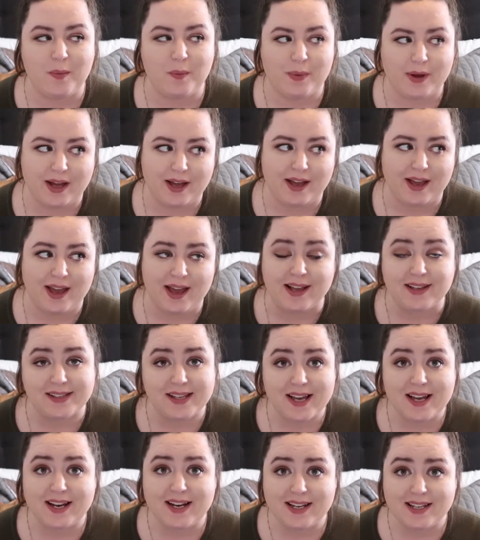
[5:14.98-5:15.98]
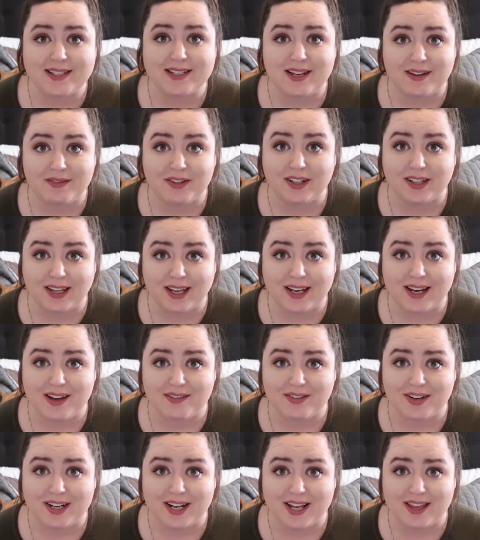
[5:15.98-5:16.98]
but anxiety is definitely an
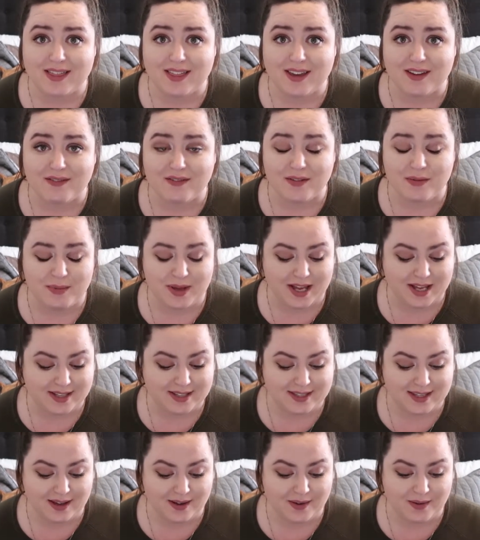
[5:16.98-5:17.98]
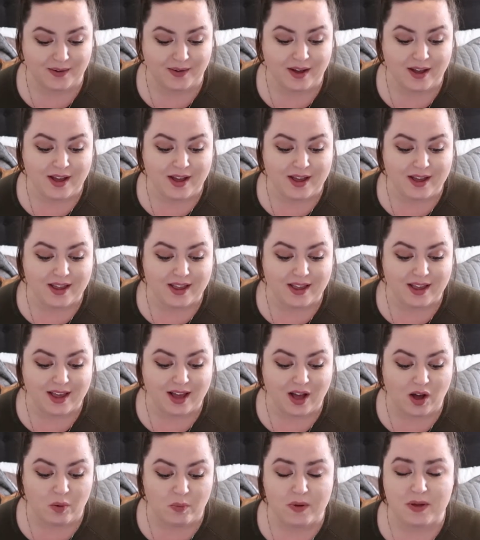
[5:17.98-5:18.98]
everyday thing for me, so
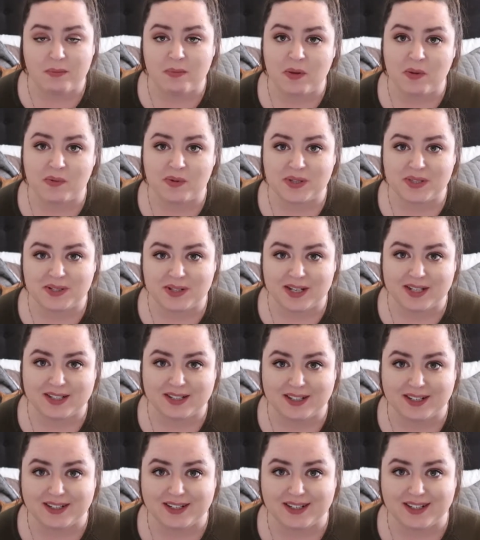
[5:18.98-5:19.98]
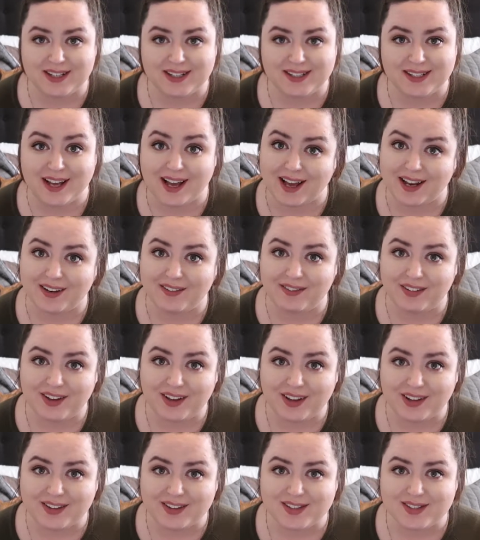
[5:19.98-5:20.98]
helping me with stressors is kind of
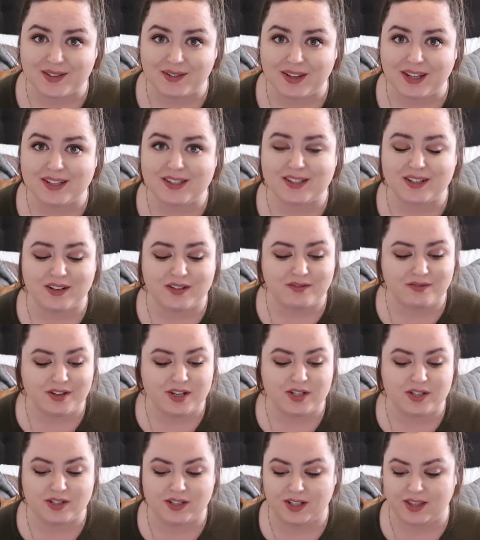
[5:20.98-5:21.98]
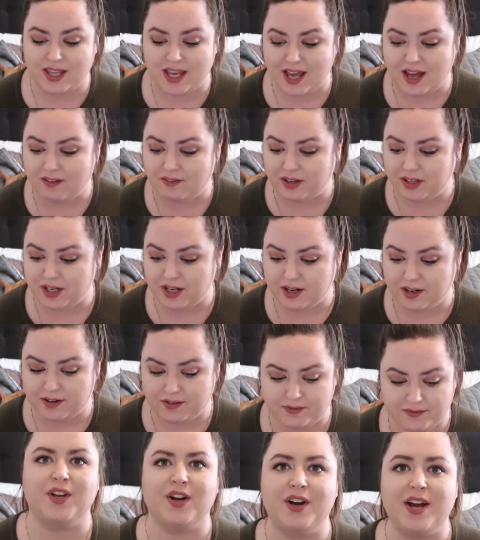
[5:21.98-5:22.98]
good. So that's a good feature that they have on here.
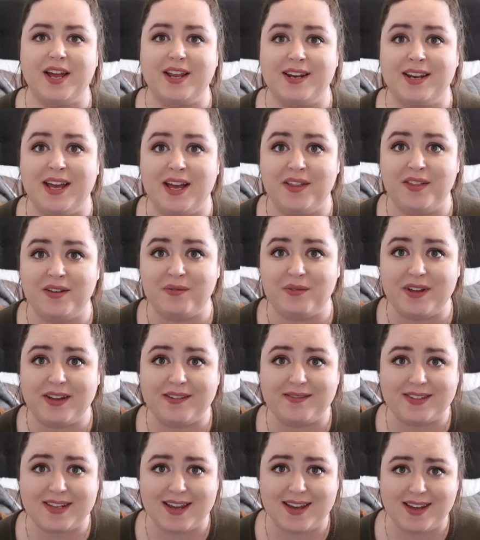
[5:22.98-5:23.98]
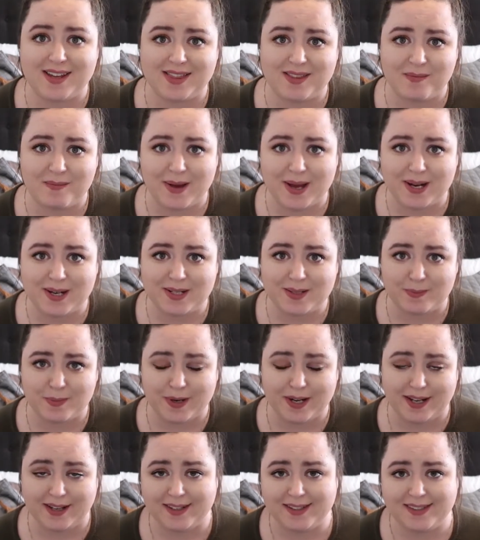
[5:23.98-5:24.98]
All right, now that we have taken the Myers
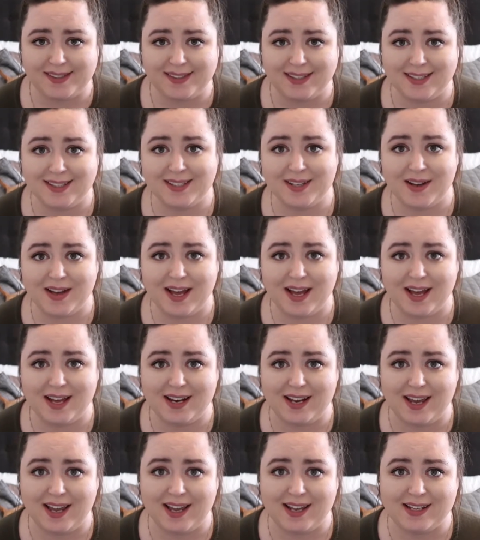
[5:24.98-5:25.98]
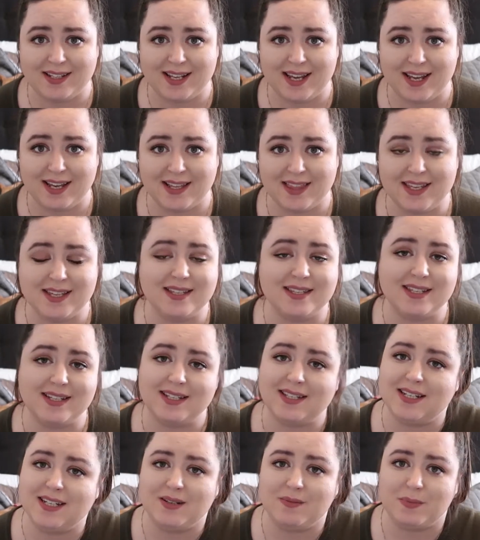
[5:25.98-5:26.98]
Briggs, let's go ahead and take the
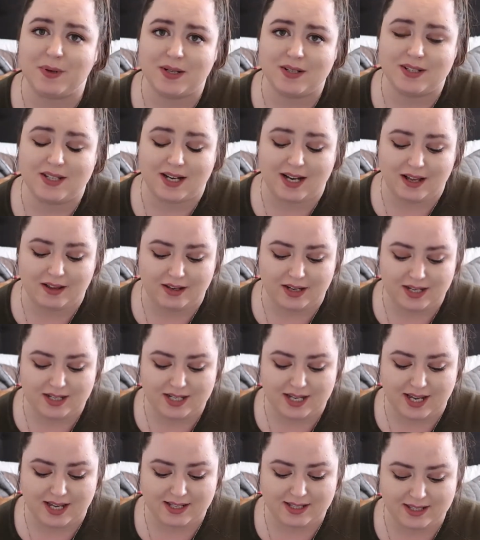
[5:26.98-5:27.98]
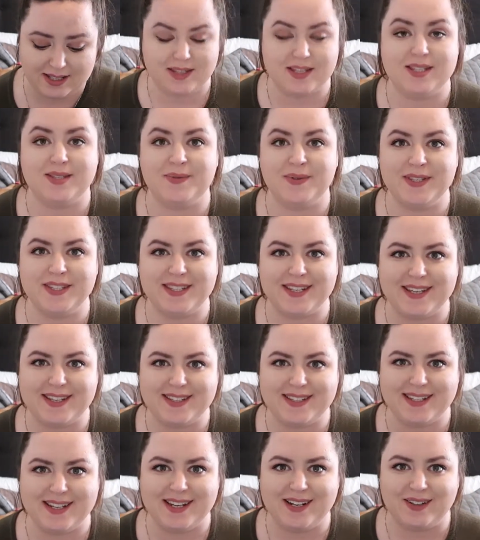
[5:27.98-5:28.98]
16 personality test. This one
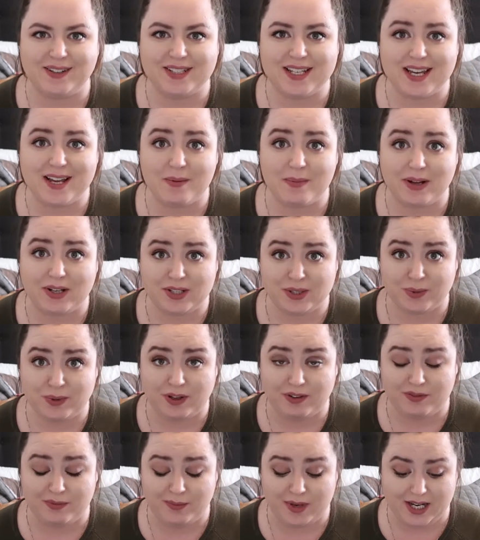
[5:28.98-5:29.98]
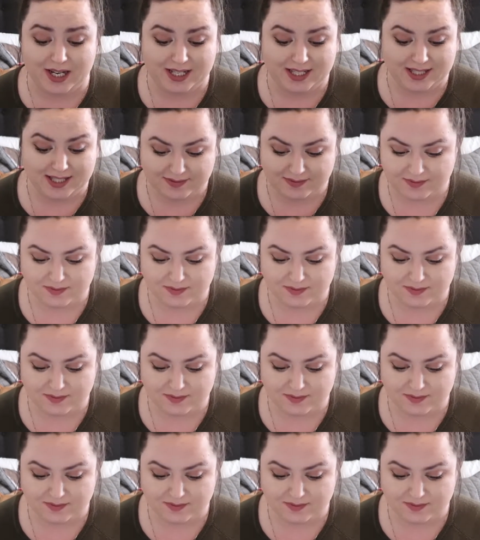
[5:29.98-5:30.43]
says it'll take about 12 minutes.